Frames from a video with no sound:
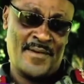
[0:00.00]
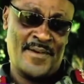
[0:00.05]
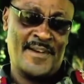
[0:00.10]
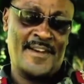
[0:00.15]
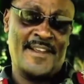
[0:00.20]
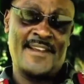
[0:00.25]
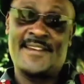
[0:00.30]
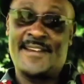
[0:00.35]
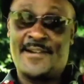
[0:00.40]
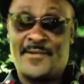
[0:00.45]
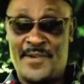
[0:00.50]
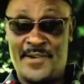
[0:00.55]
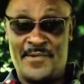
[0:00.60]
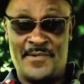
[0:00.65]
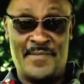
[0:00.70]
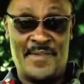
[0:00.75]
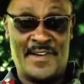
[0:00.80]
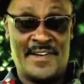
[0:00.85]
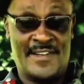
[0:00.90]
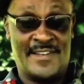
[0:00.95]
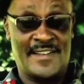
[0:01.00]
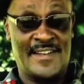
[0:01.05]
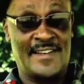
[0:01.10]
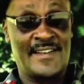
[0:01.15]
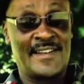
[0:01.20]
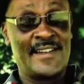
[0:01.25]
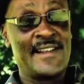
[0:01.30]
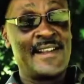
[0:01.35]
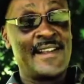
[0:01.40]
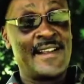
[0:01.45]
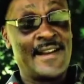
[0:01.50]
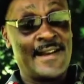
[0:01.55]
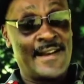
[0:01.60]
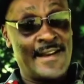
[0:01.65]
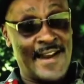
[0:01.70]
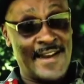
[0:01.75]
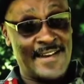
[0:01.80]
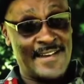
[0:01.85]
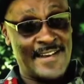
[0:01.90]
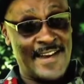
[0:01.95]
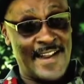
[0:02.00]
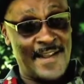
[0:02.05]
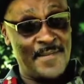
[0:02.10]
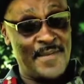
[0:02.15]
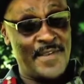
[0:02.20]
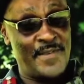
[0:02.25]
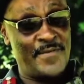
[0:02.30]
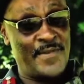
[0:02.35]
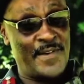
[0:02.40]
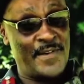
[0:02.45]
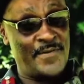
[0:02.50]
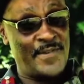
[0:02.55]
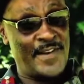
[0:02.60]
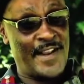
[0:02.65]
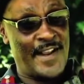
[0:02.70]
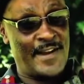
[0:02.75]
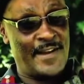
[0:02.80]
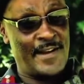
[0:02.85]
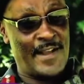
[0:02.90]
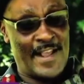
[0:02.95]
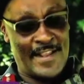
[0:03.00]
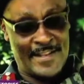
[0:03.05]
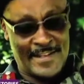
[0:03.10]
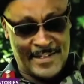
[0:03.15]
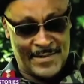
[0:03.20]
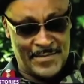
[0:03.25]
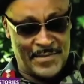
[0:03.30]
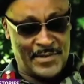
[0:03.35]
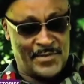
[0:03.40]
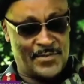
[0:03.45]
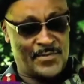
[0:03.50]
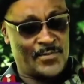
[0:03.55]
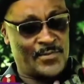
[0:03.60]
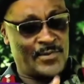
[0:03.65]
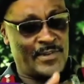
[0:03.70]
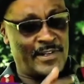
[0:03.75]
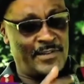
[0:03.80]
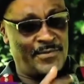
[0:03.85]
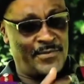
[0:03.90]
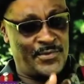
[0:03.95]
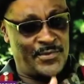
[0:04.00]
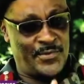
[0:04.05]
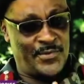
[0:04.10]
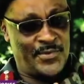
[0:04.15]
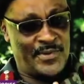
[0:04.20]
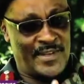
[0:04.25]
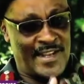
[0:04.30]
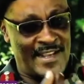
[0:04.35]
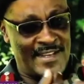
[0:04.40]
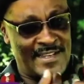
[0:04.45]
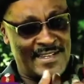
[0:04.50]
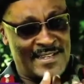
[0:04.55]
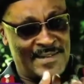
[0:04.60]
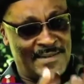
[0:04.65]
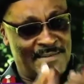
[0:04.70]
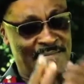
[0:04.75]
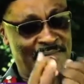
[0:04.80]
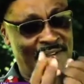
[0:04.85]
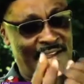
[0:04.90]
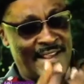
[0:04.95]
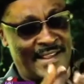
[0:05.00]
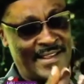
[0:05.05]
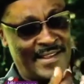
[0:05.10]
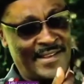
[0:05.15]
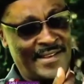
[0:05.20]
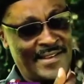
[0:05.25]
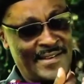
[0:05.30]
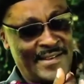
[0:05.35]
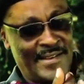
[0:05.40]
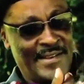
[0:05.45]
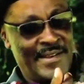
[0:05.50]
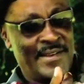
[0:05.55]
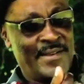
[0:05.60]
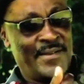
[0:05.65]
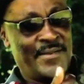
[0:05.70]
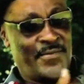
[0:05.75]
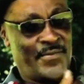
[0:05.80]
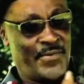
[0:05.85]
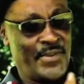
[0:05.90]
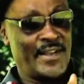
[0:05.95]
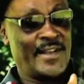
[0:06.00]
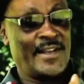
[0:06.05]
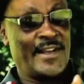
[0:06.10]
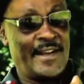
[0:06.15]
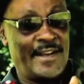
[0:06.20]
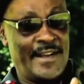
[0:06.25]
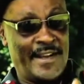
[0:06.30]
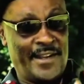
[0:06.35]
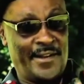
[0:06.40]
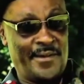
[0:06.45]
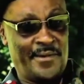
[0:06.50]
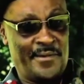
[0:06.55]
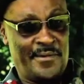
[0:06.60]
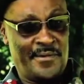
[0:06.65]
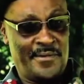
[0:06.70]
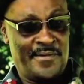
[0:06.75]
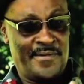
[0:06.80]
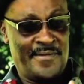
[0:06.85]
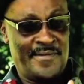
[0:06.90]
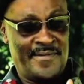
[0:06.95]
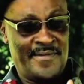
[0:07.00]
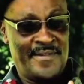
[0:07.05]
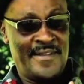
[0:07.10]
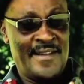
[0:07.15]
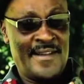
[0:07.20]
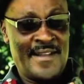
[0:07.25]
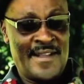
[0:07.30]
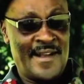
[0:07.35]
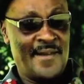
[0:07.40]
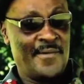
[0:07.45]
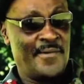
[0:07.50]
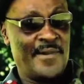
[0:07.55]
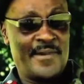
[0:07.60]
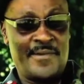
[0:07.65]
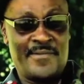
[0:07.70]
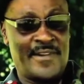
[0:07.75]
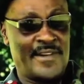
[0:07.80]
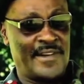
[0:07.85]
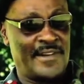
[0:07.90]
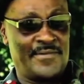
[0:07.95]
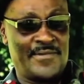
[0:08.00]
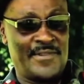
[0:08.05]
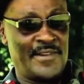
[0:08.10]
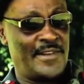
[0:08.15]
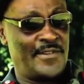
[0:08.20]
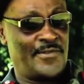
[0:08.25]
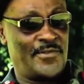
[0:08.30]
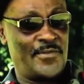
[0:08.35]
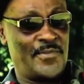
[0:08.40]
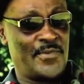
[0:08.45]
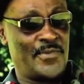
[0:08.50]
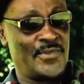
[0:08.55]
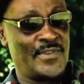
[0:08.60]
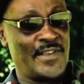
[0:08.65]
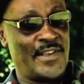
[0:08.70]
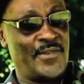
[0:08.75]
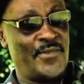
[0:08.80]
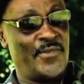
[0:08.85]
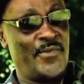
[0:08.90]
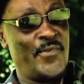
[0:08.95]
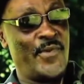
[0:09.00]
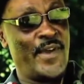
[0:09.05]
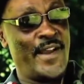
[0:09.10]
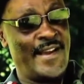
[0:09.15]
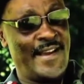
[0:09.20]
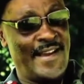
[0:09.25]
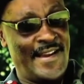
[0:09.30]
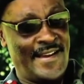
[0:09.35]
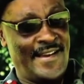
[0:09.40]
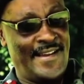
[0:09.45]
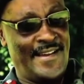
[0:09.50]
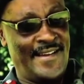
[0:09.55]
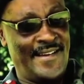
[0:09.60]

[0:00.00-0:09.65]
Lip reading: later when we met, he said, that time, even if they had asked me to give you just my fingernail, I would never give you it because I knew you were dead.